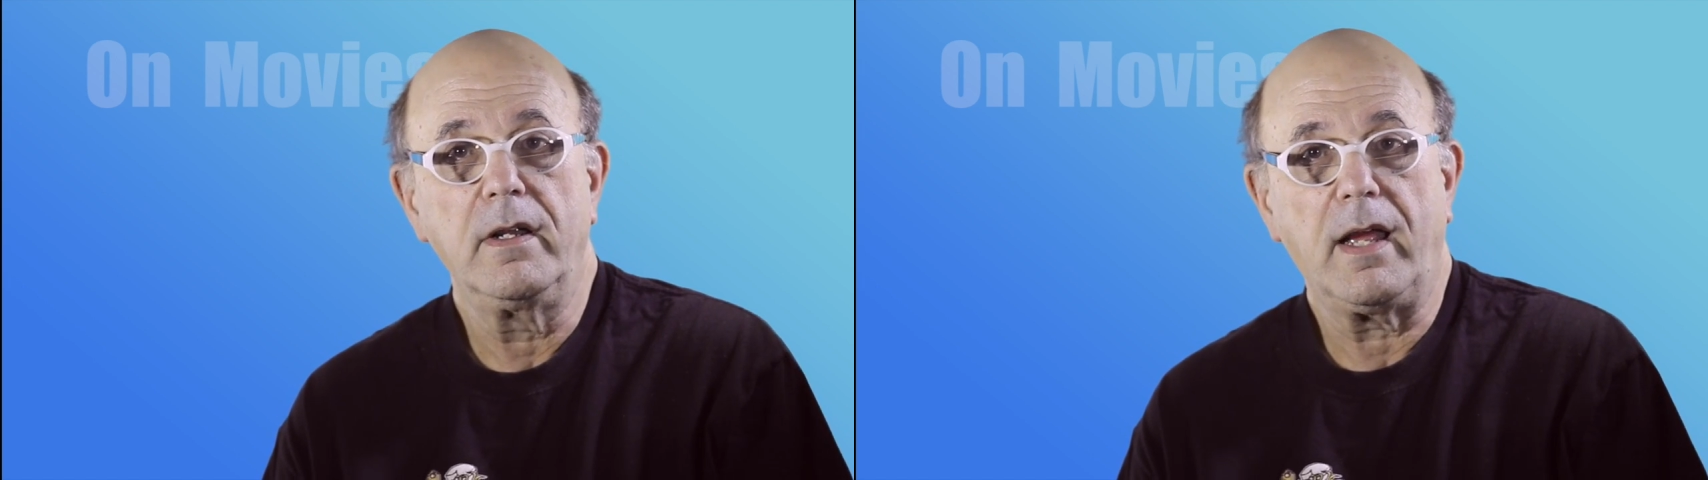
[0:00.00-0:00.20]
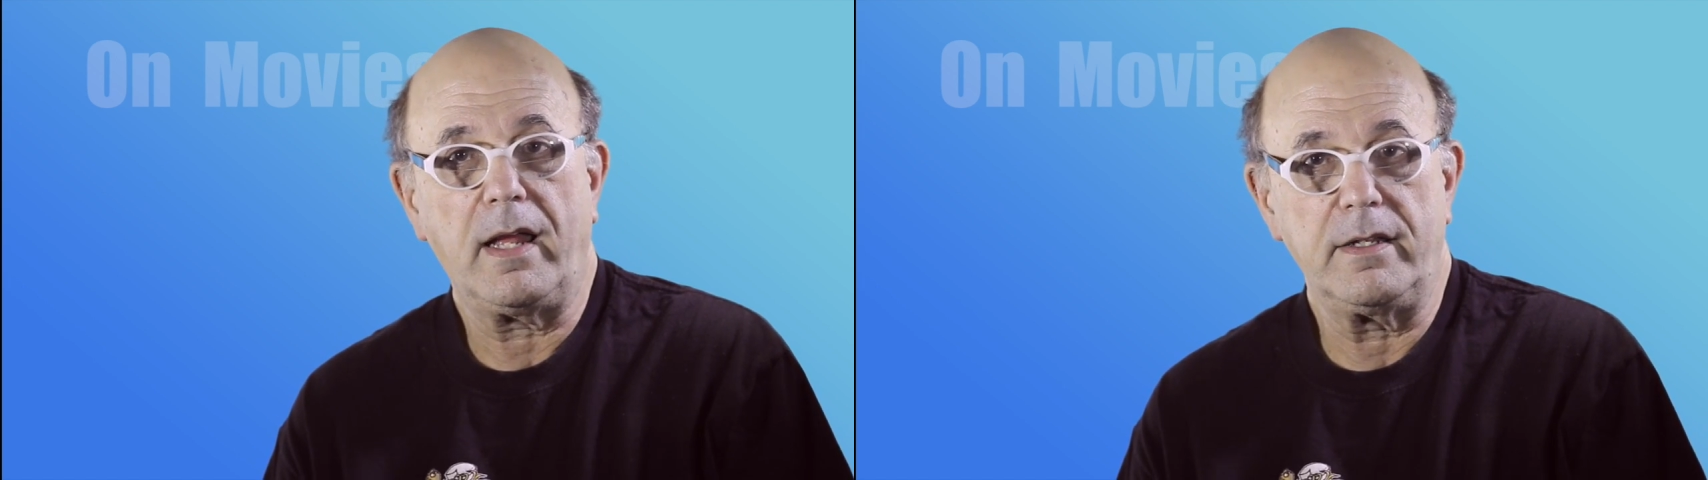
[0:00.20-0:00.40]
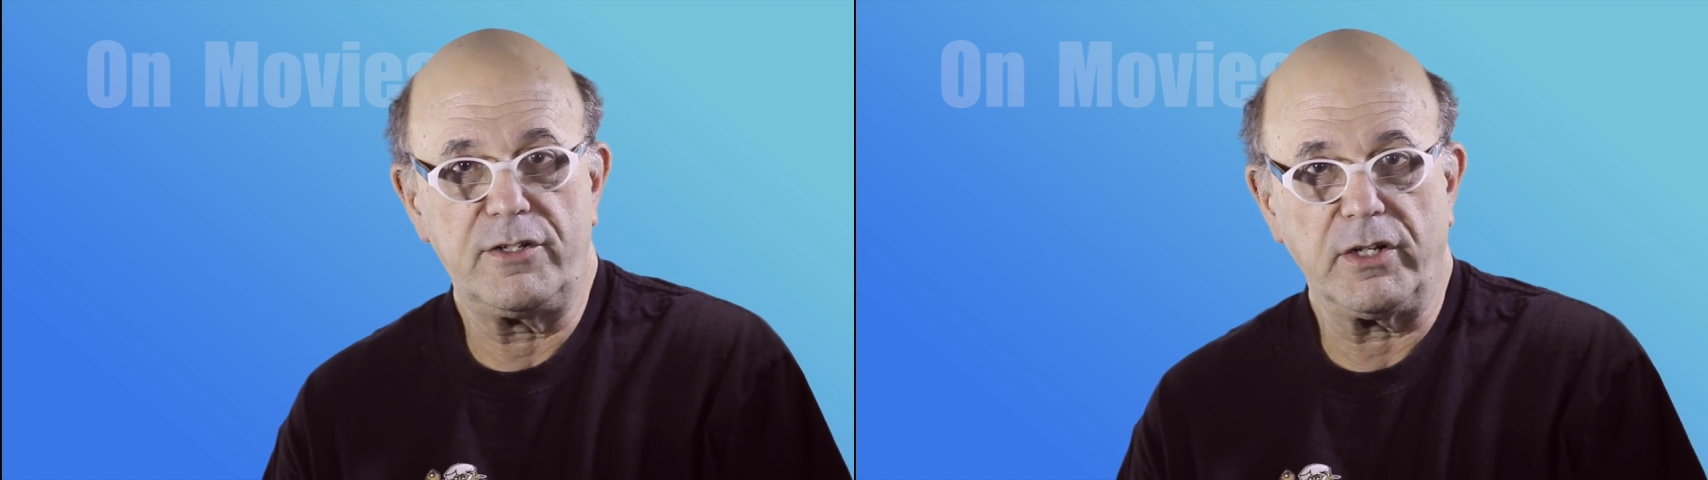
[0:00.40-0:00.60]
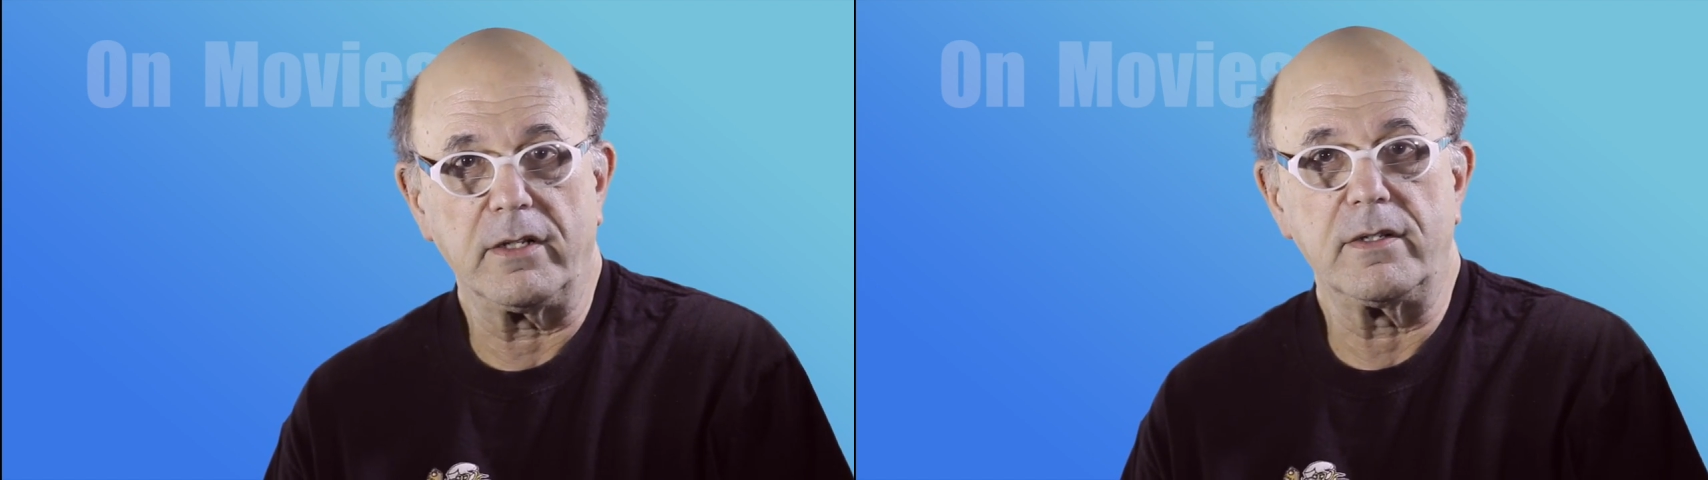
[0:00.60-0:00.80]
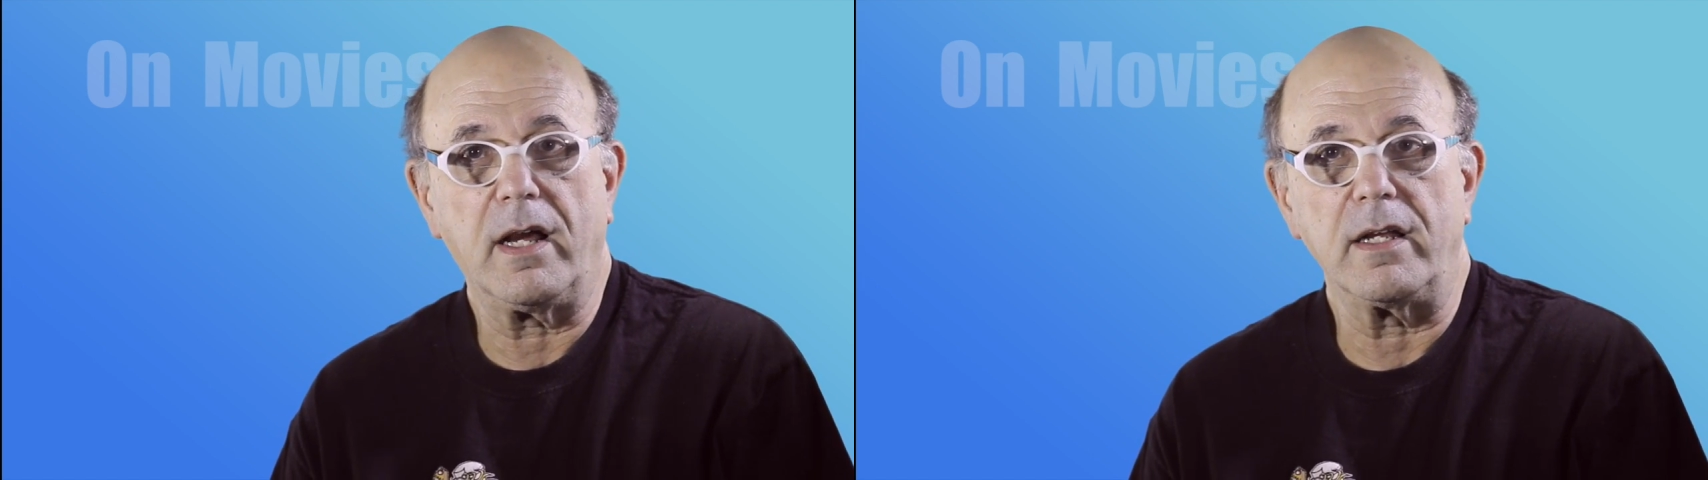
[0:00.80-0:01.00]
And
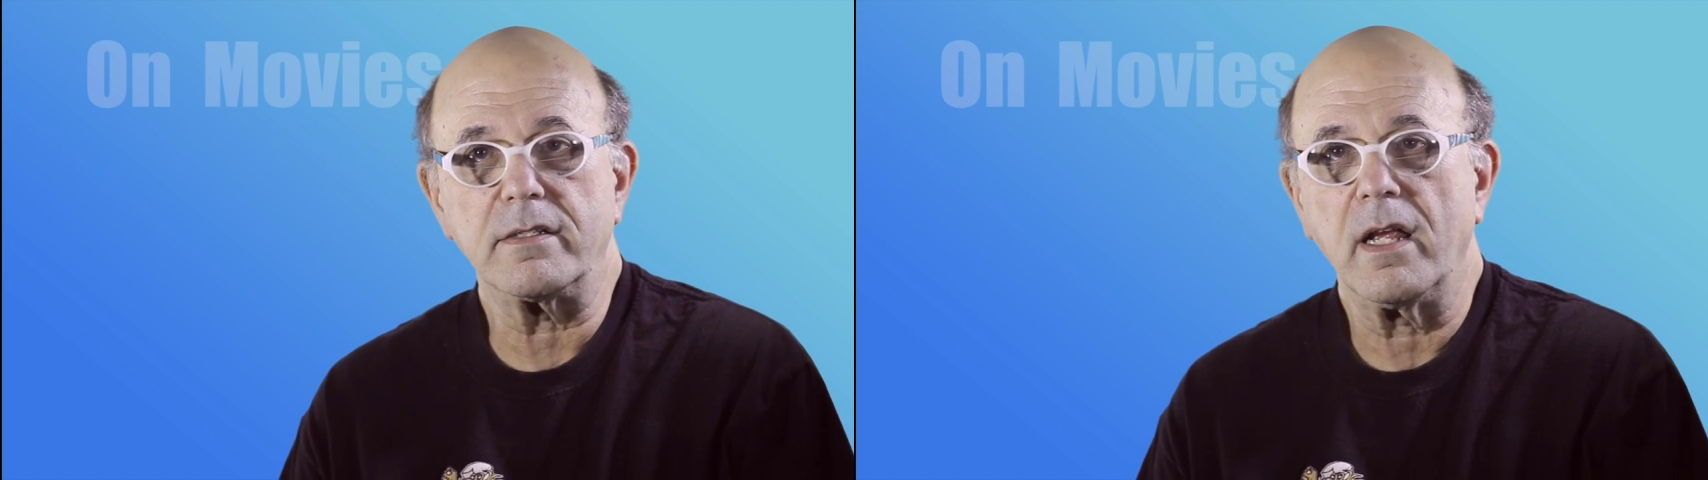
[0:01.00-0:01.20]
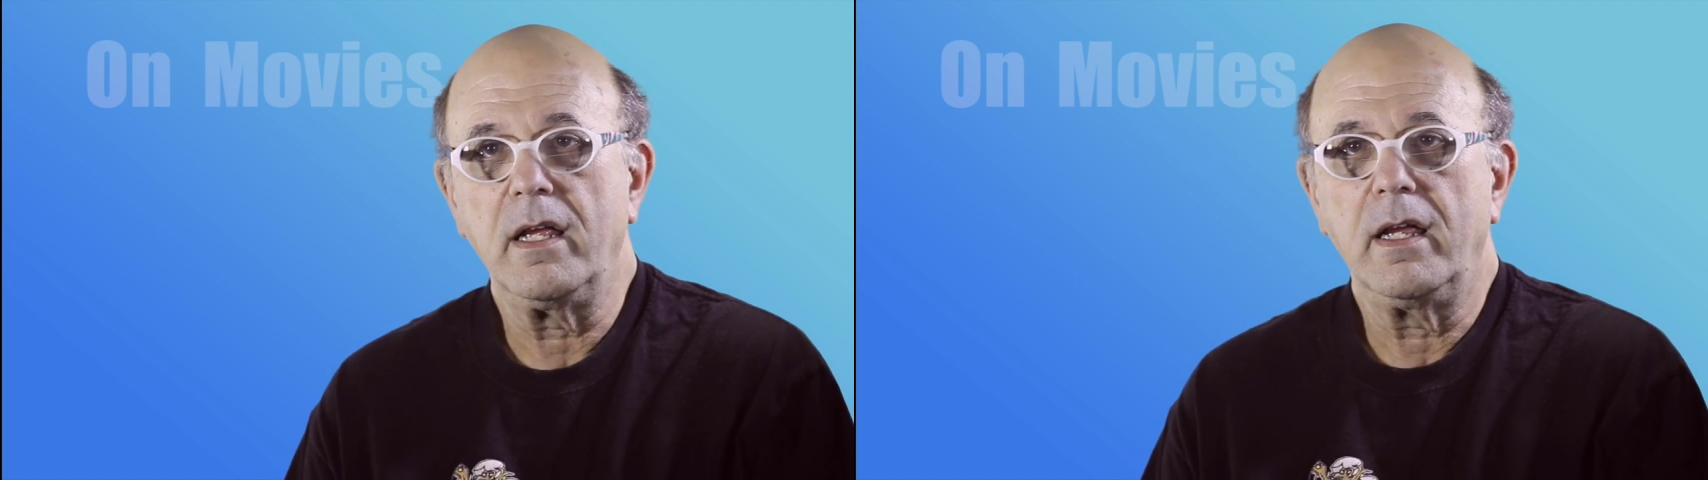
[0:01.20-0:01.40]
DiCillo does.